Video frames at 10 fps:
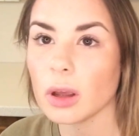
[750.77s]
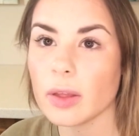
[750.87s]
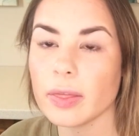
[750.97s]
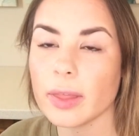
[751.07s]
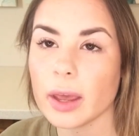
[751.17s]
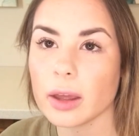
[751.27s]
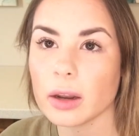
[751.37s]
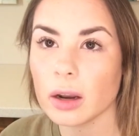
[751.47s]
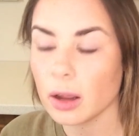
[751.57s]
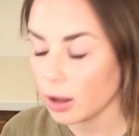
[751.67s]
And
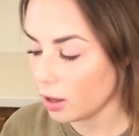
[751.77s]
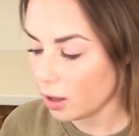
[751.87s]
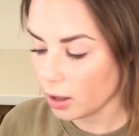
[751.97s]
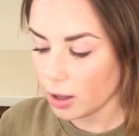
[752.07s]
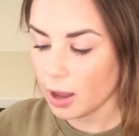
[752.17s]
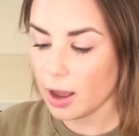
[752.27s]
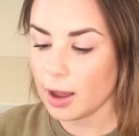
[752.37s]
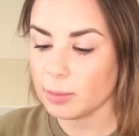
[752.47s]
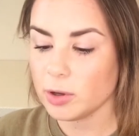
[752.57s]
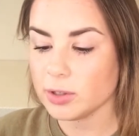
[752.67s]
then
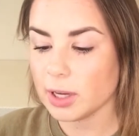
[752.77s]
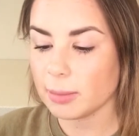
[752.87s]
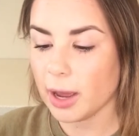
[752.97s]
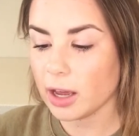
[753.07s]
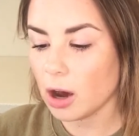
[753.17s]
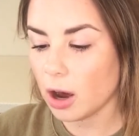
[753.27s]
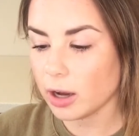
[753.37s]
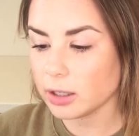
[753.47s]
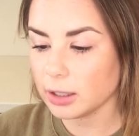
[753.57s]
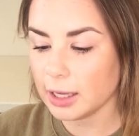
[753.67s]
I'm using my
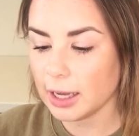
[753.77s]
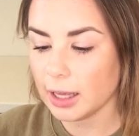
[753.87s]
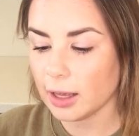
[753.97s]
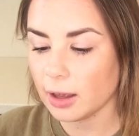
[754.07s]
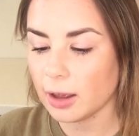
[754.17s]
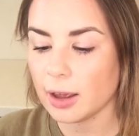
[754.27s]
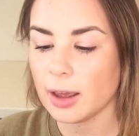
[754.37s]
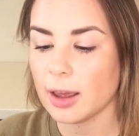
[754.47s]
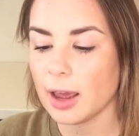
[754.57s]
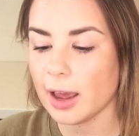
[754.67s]
Caudalie
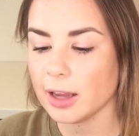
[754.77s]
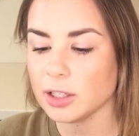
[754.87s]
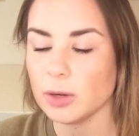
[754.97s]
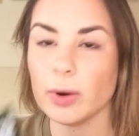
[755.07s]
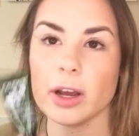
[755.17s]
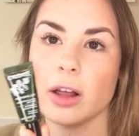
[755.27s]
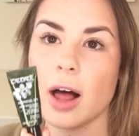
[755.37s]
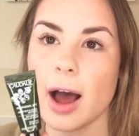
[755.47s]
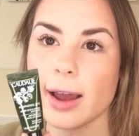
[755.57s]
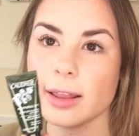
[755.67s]
Anti-Wrinkle
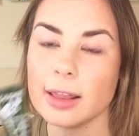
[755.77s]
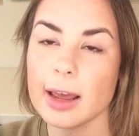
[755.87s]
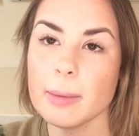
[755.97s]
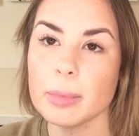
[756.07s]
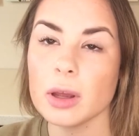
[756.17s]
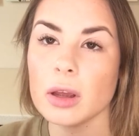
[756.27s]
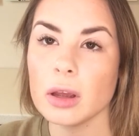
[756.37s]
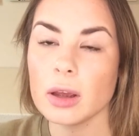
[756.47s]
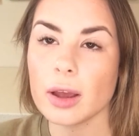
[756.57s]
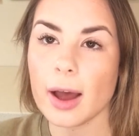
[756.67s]
Eye and Lip.
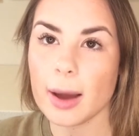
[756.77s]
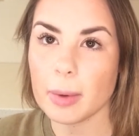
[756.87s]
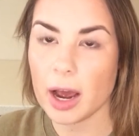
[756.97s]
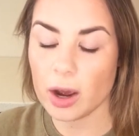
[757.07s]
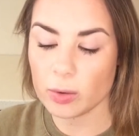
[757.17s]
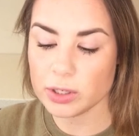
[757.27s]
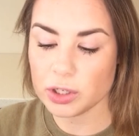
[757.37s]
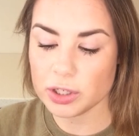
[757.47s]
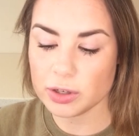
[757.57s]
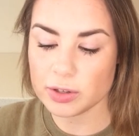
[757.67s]
I always
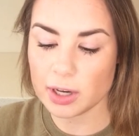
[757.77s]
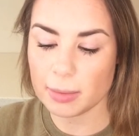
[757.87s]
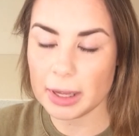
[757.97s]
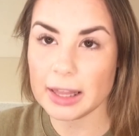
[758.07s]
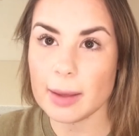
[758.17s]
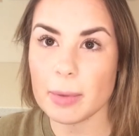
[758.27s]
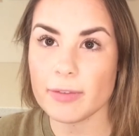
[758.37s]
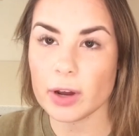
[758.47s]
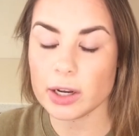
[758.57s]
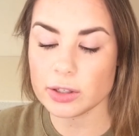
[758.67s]
just use it on my lip. I
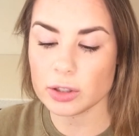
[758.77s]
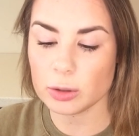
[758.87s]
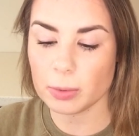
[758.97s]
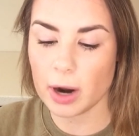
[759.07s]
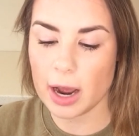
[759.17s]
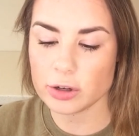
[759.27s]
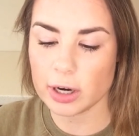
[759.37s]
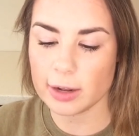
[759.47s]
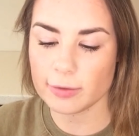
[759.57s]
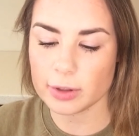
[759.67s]
find it super
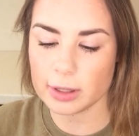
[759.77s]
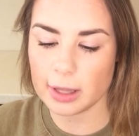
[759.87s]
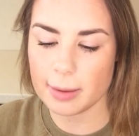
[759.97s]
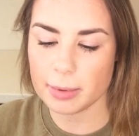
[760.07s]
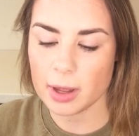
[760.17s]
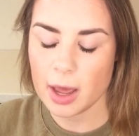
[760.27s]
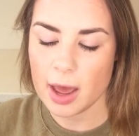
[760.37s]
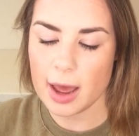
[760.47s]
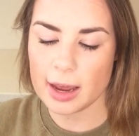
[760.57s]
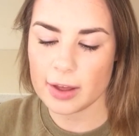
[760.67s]
hydrating for the lip.
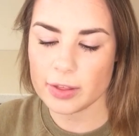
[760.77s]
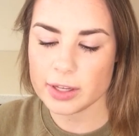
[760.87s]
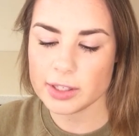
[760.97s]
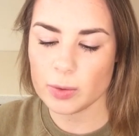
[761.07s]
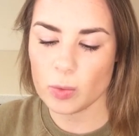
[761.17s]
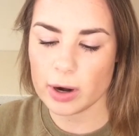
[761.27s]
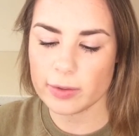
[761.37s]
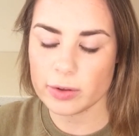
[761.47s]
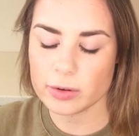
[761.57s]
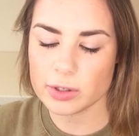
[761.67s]
I got this in one
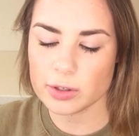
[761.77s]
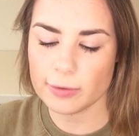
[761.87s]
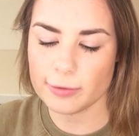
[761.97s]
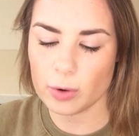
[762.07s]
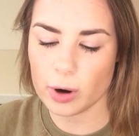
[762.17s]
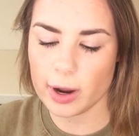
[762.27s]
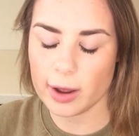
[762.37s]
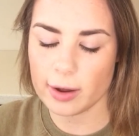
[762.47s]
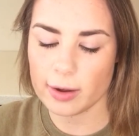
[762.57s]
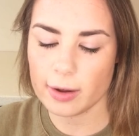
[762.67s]
of those
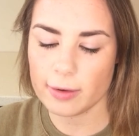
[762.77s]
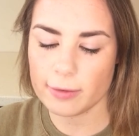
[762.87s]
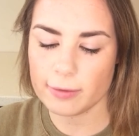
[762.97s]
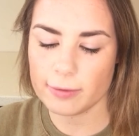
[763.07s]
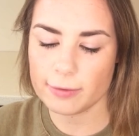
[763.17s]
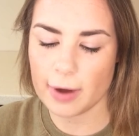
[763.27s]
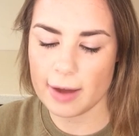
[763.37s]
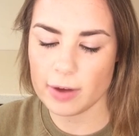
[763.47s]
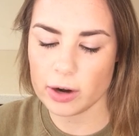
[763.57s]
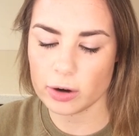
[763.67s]
Sephora
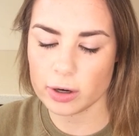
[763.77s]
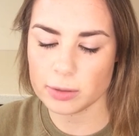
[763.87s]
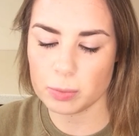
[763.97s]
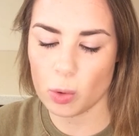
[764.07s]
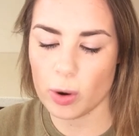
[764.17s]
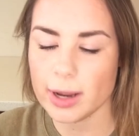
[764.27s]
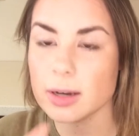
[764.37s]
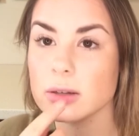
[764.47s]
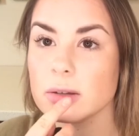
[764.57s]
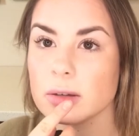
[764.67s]
500
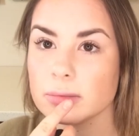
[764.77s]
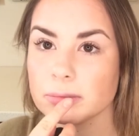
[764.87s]
point